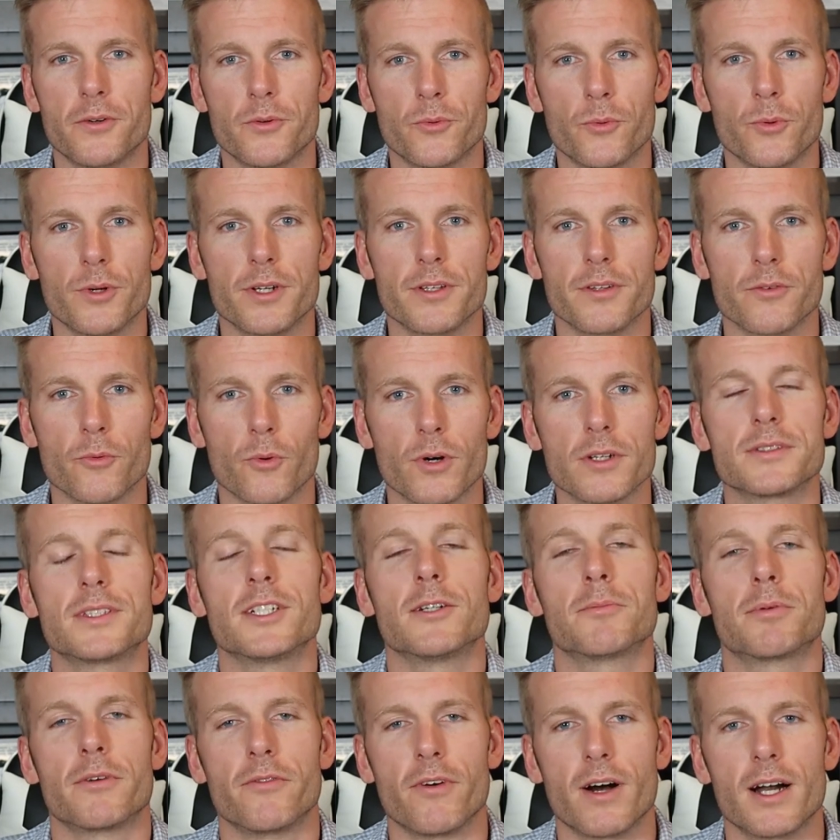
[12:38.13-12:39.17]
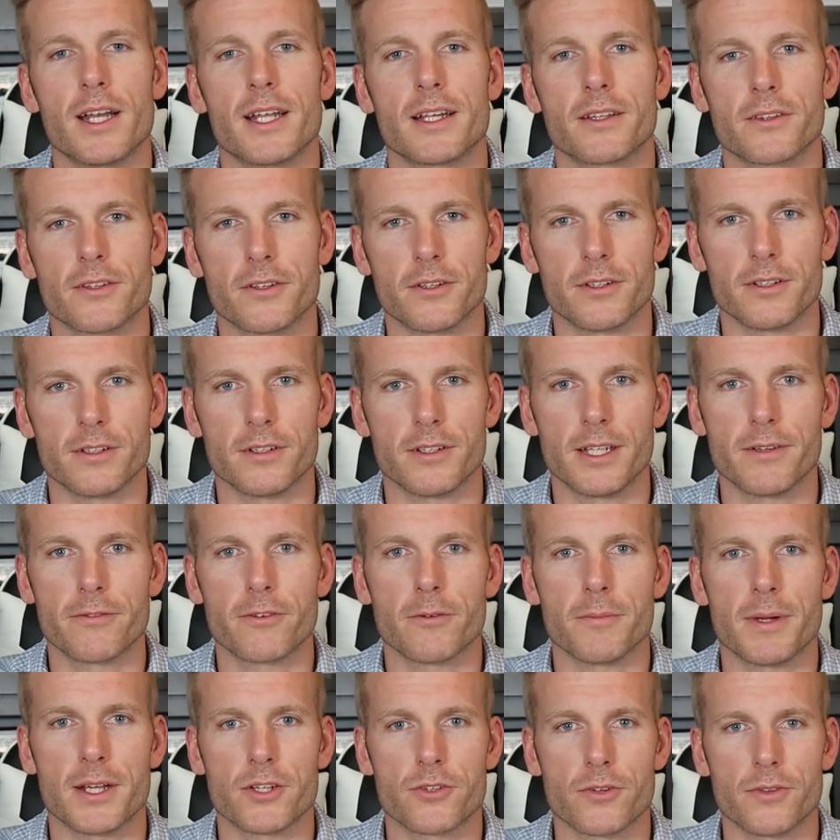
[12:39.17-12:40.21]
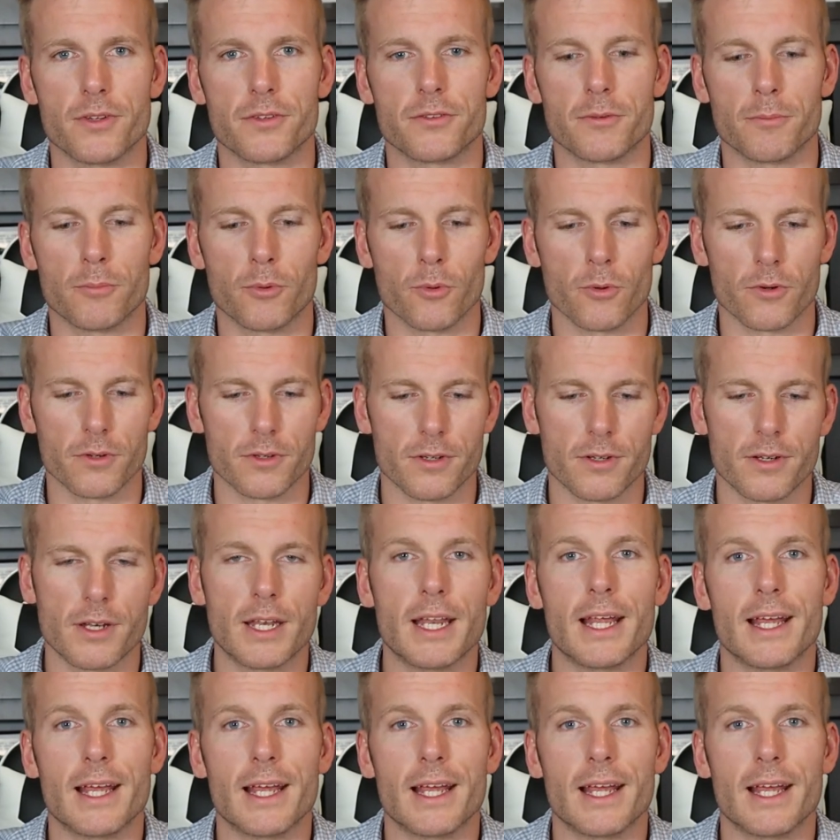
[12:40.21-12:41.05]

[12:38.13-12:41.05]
while still providing the information that's important.